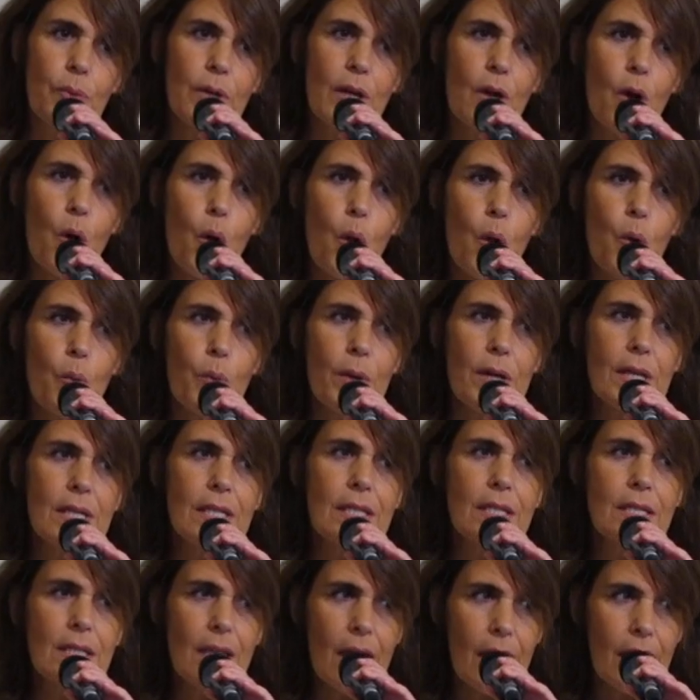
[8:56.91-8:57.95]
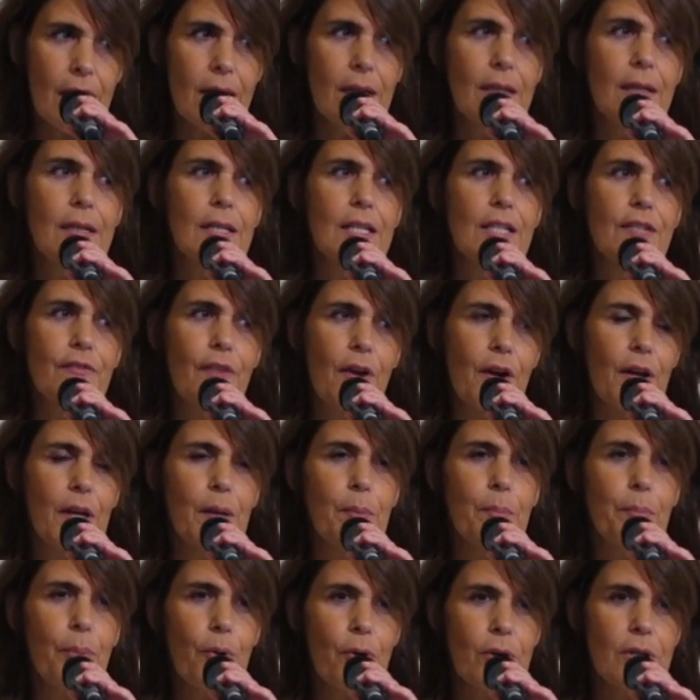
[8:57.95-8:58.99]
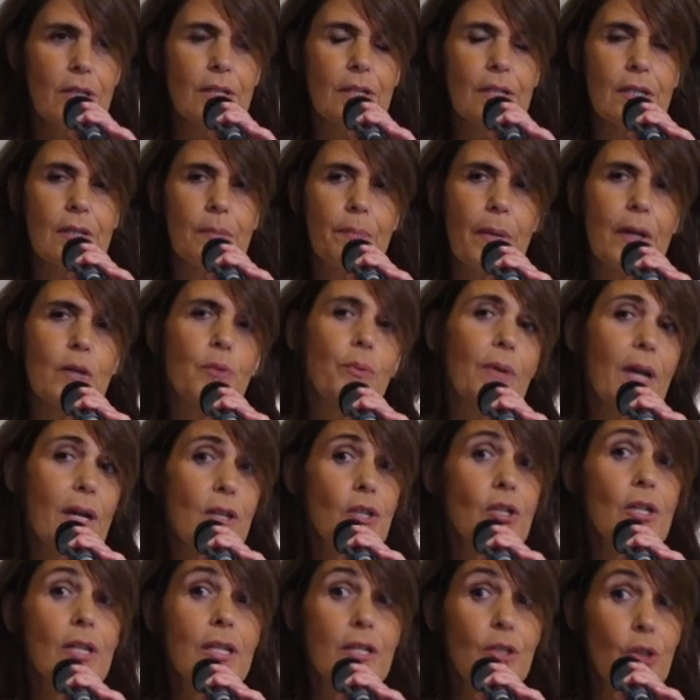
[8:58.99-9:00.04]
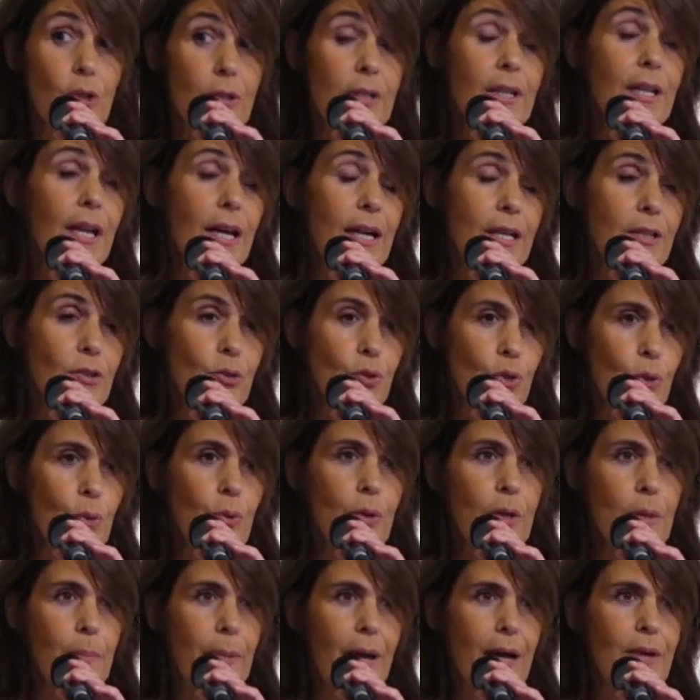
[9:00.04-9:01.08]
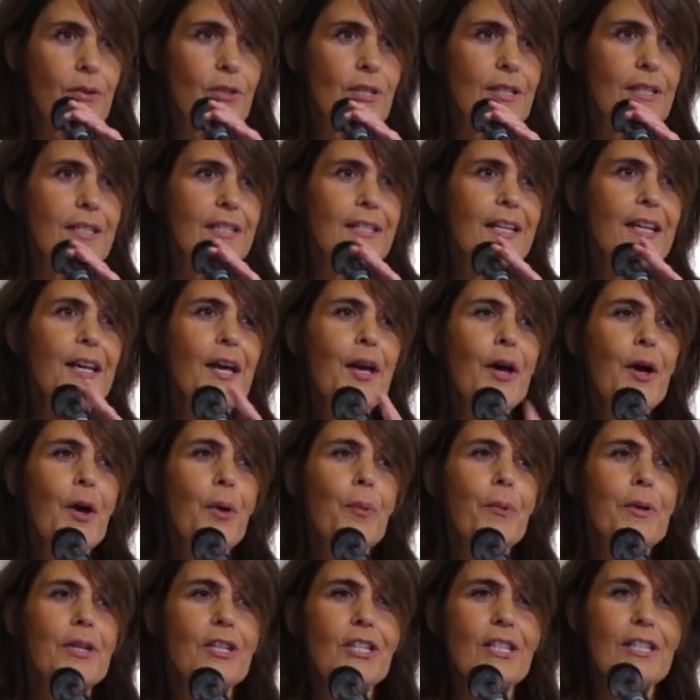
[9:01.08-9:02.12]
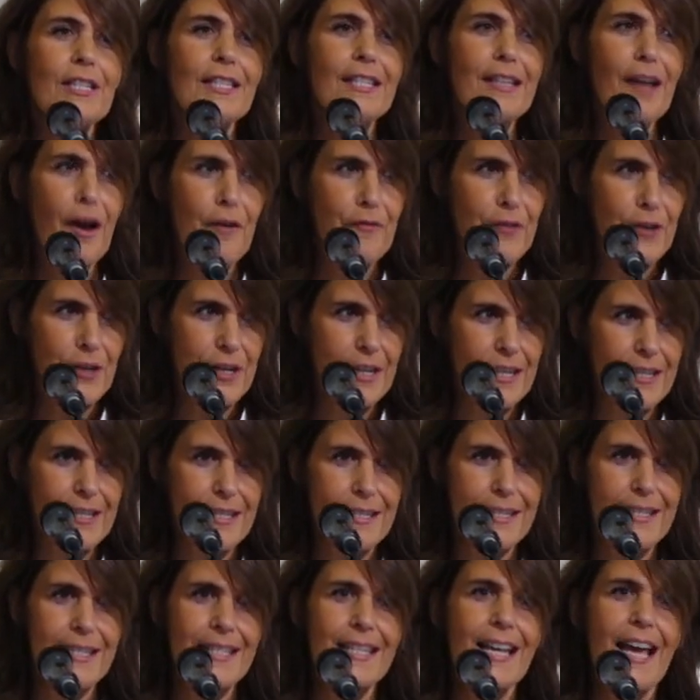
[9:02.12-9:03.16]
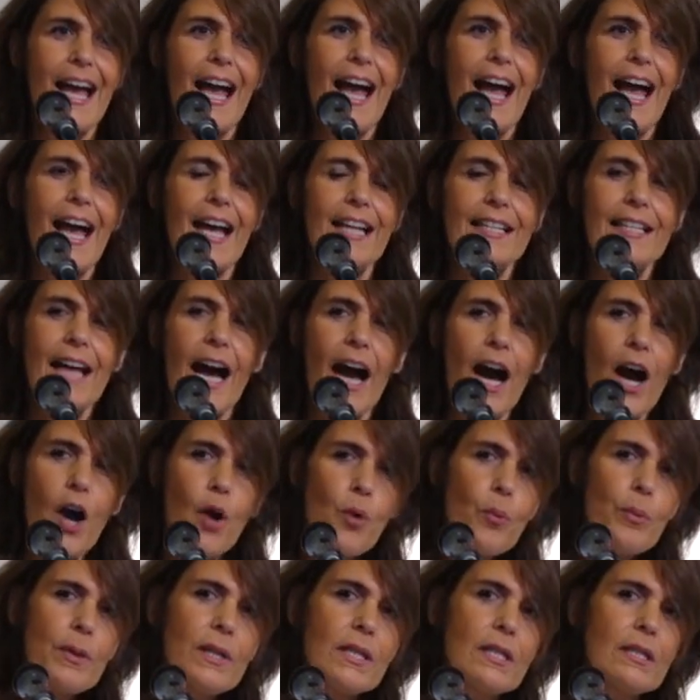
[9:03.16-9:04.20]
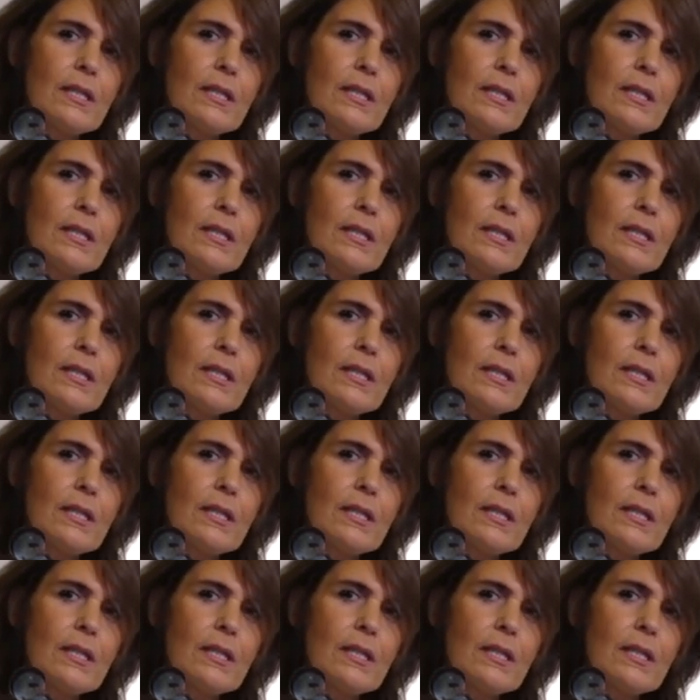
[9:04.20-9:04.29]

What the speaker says: we always say it's very important, but we actually don't like to talk about it, which is governance. And how